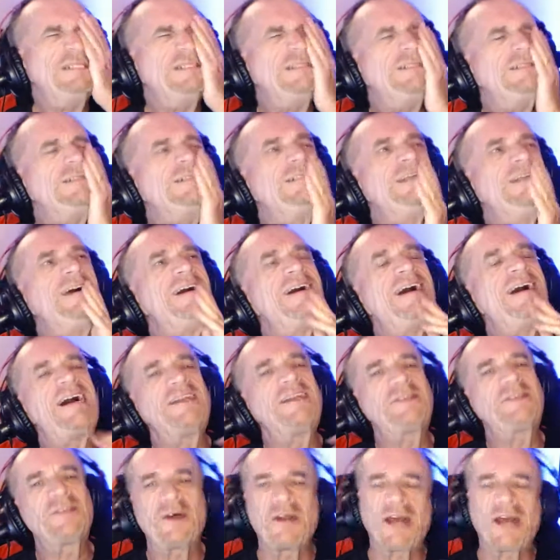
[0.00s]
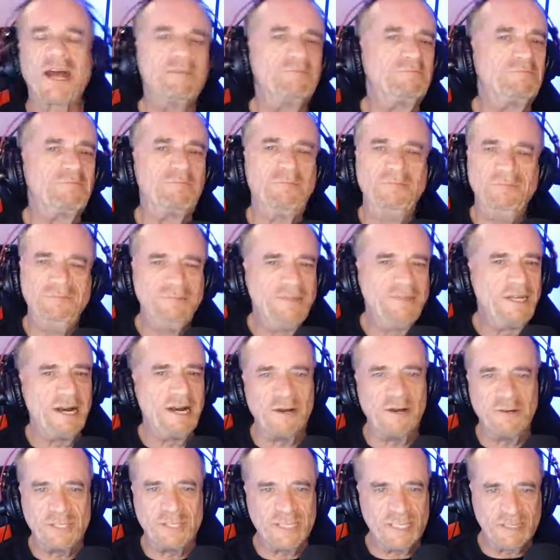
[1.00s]
Yeah, I thought I'd,
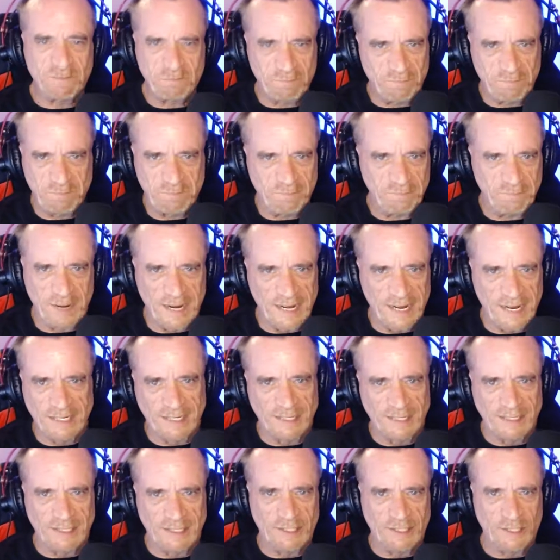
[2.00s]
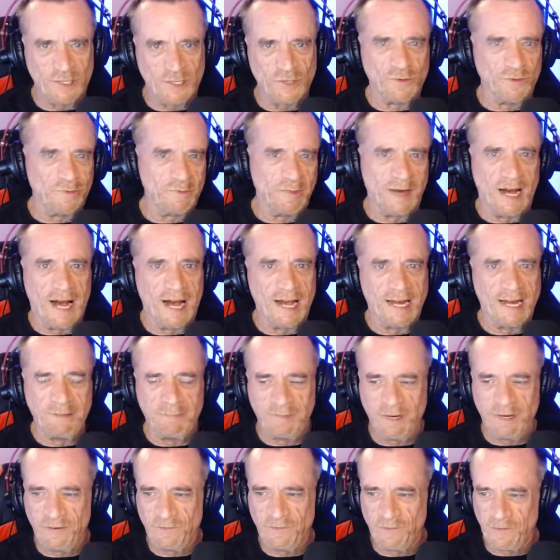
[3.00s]
just play a little tune behind
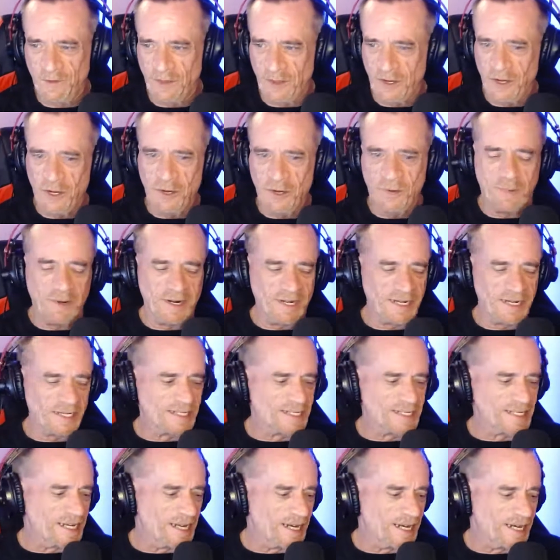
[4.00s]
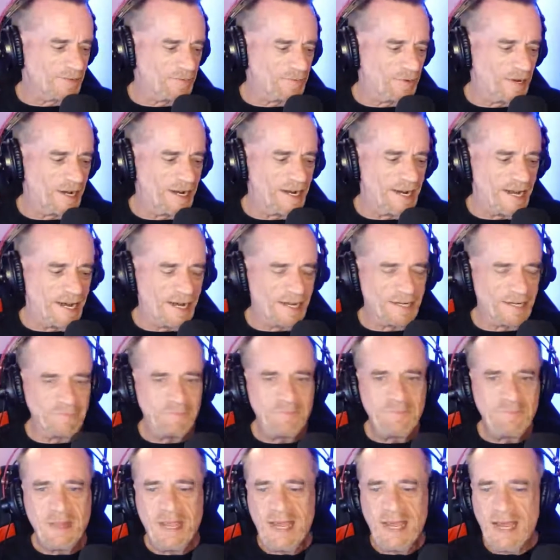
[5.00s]
me for the opening tonight. Why not?
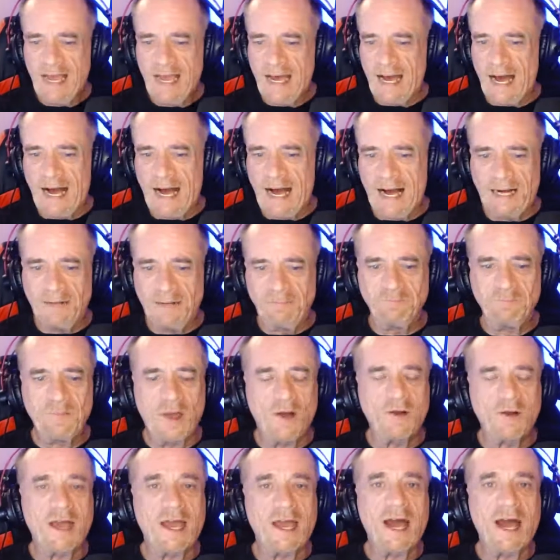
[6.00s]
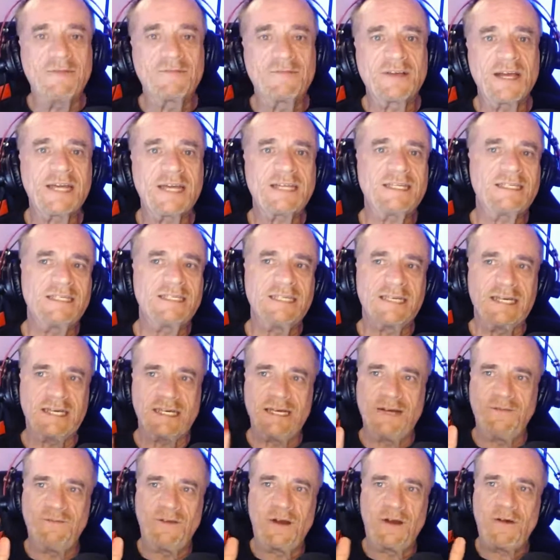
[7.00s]
Okay, I've got
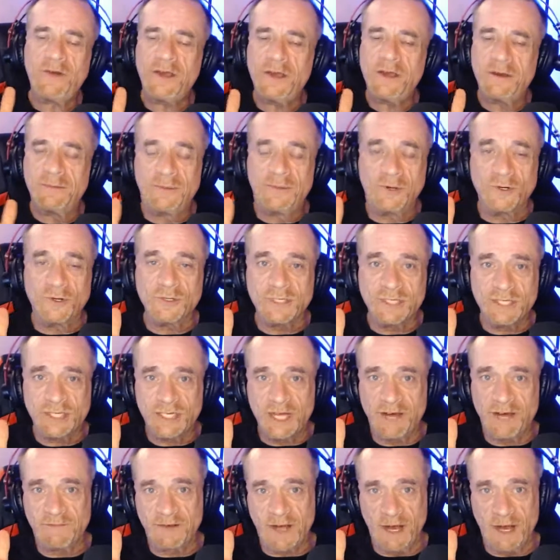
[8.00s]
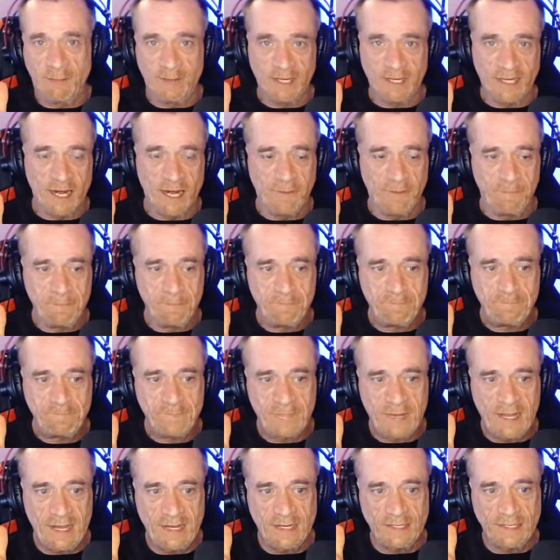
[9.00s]
very important stuff coming up
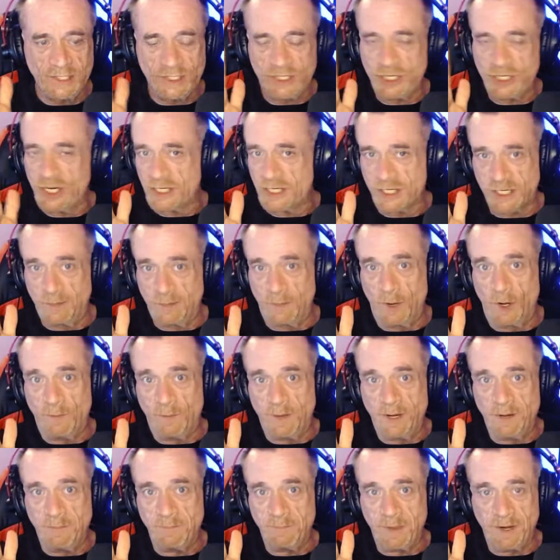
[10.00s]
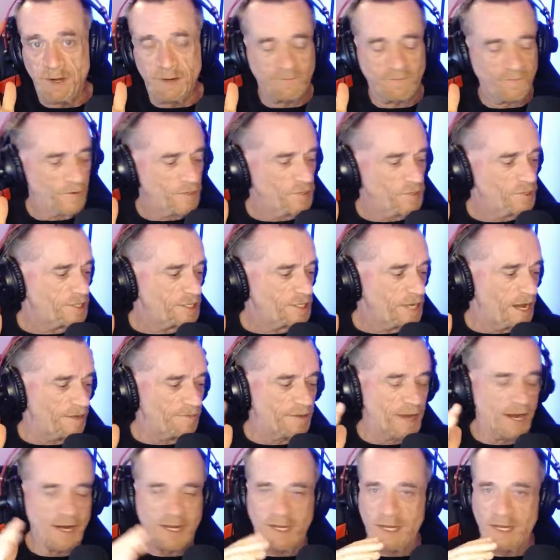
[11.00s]
in just a moment. But first, I've
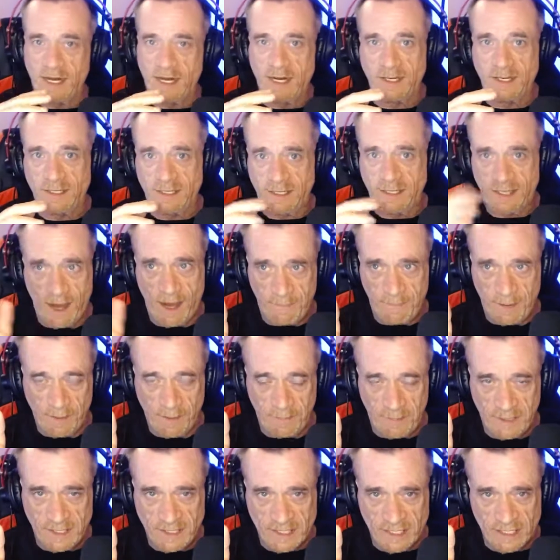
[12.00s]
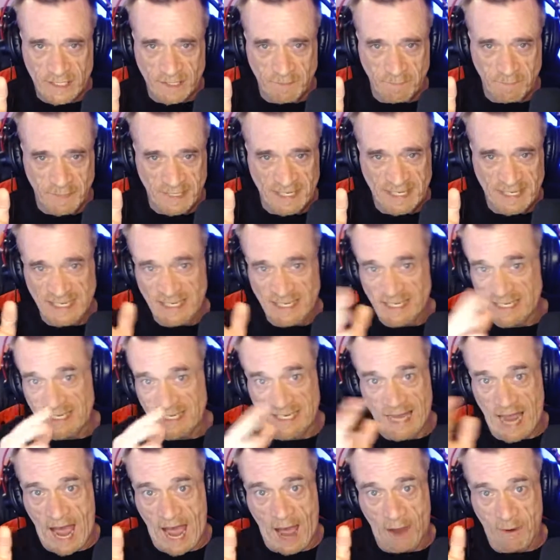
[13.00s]
got to get a couple of pieces of business
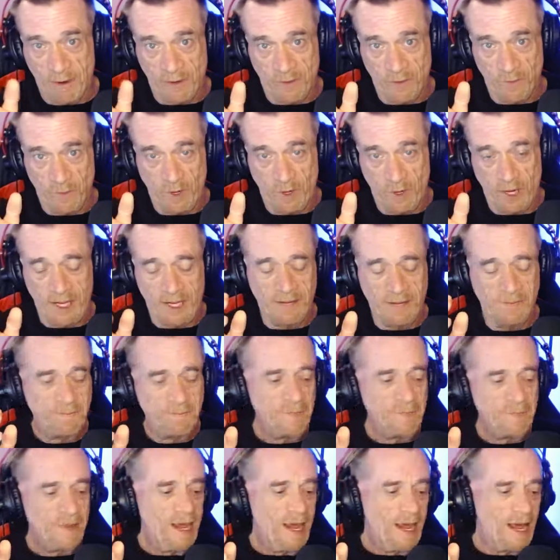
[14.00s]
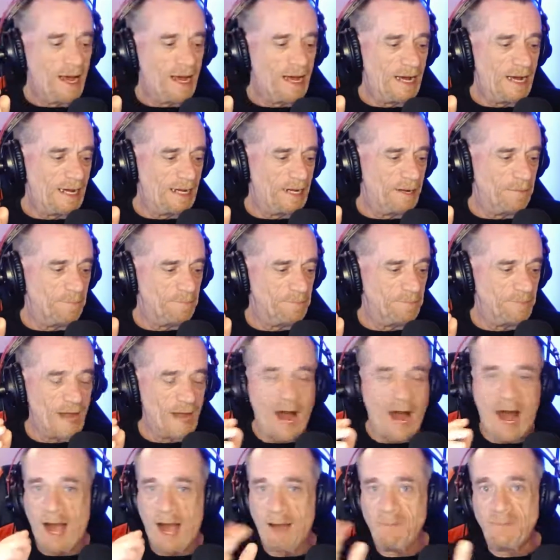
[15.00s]
out of the way.
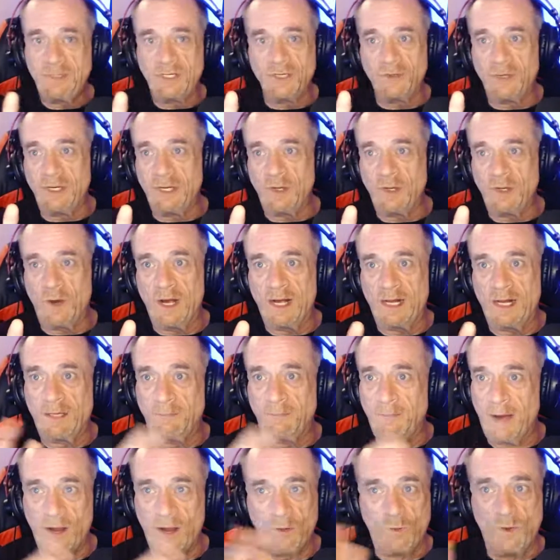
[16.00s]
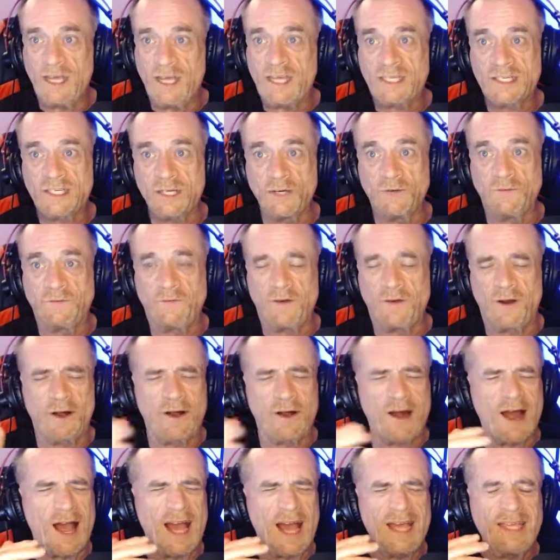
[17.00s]
I'm doing well. My week so
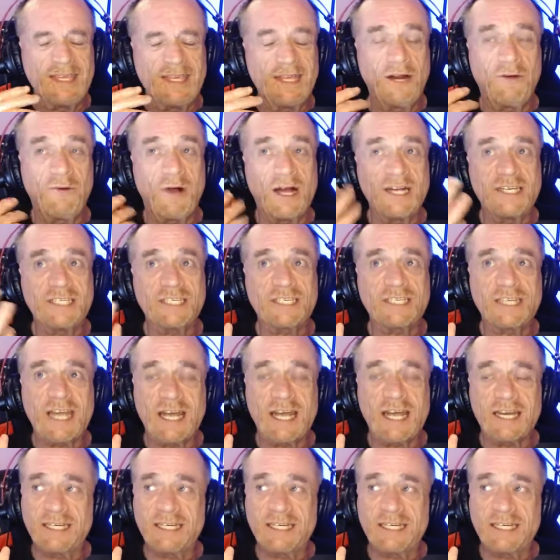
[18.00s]
far, I just had to